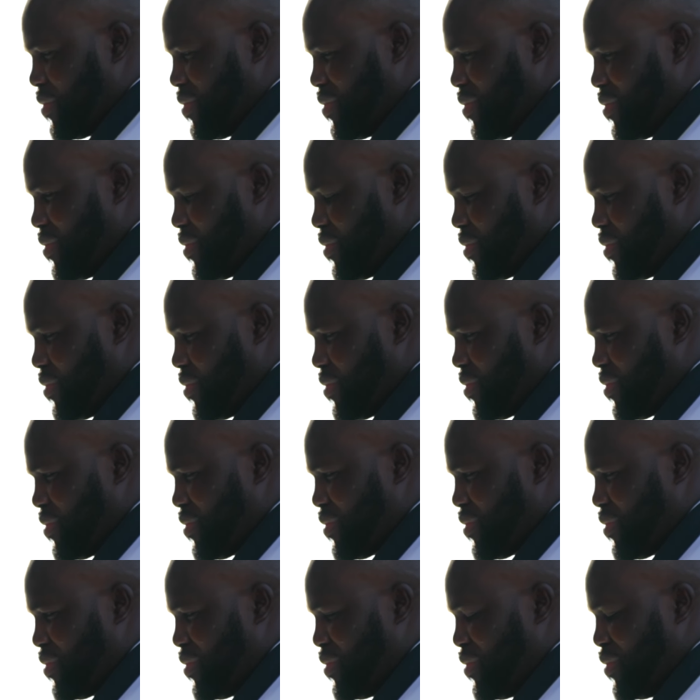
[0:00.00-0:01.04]

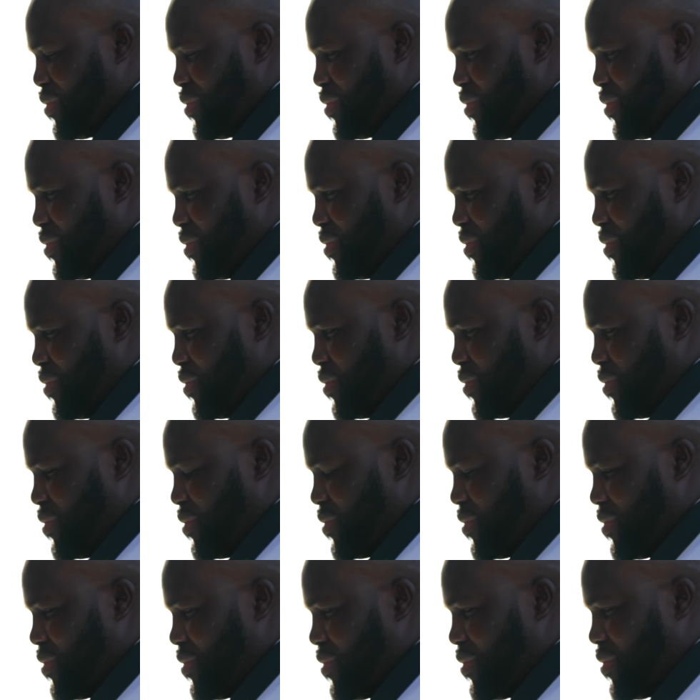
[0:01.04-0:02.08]

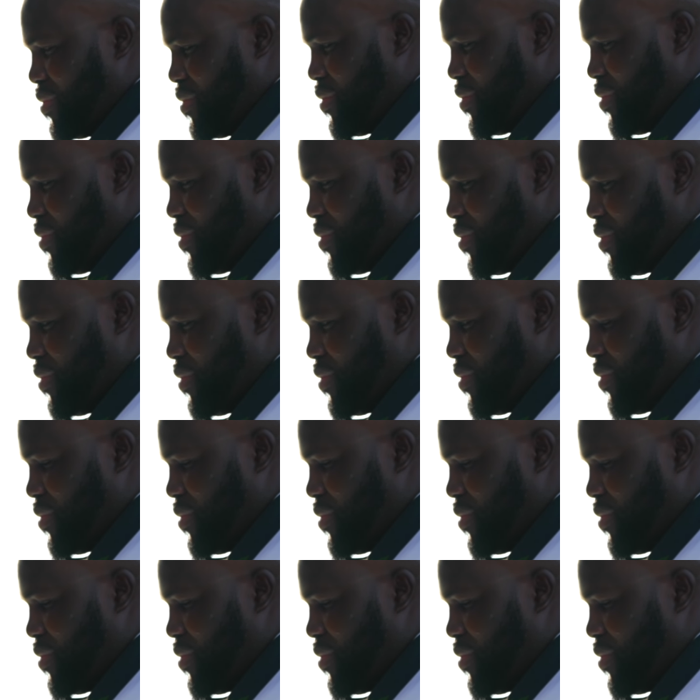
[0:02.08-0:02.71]
The person shown says nothing.